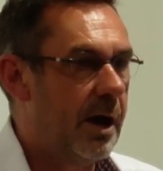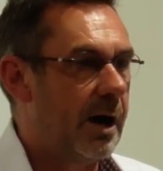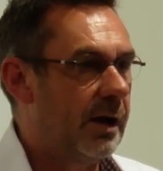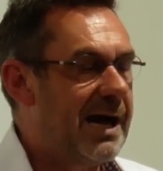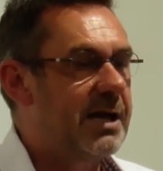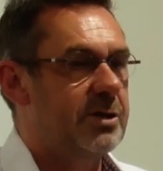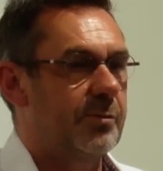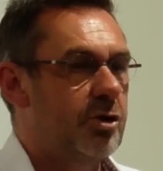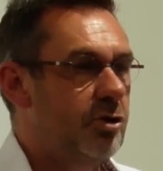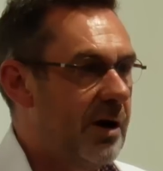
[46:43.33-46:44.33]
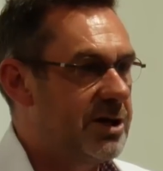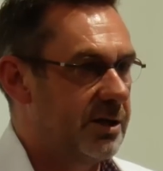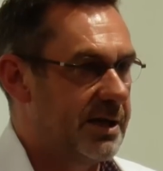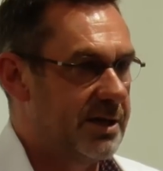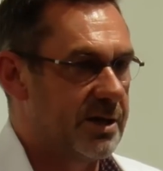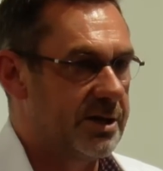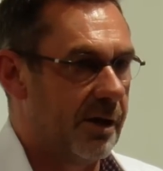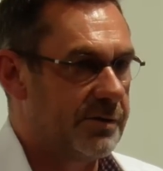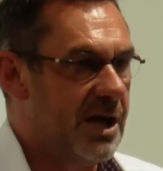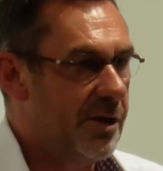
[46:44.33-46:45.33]
And let us congratulate
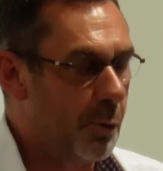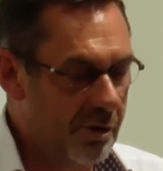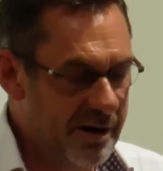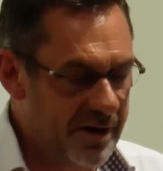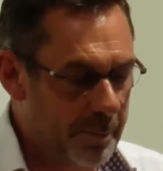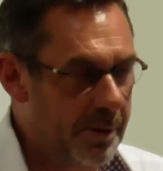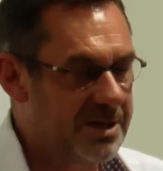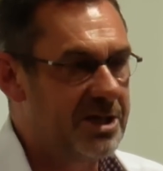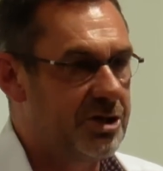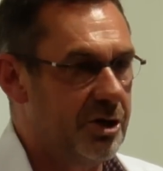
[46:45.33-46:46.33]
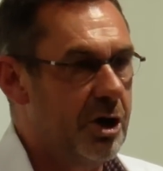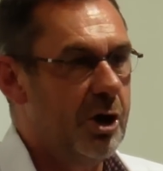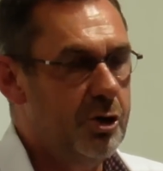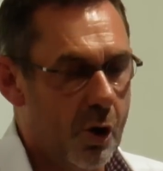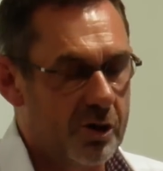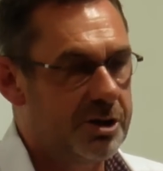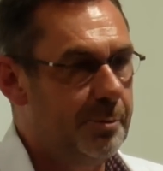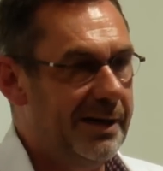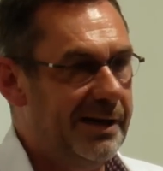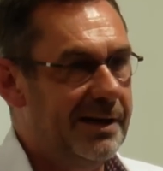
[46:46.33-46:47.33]
ourselves that we're even in a position not to
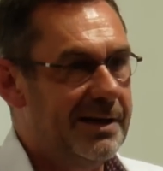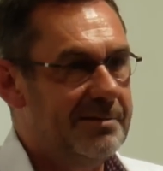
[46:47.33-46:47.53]
be